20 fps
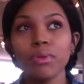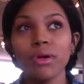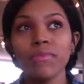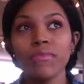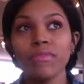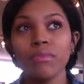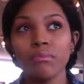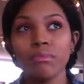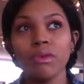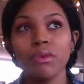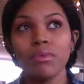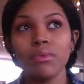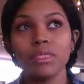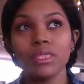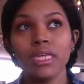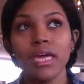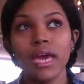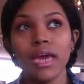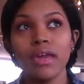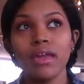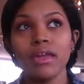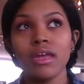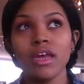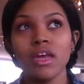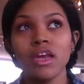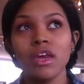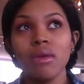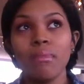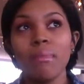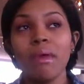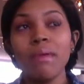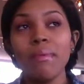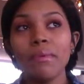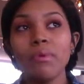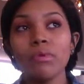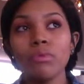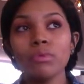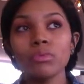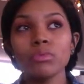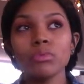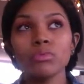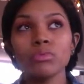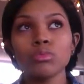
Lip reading: point for me was that people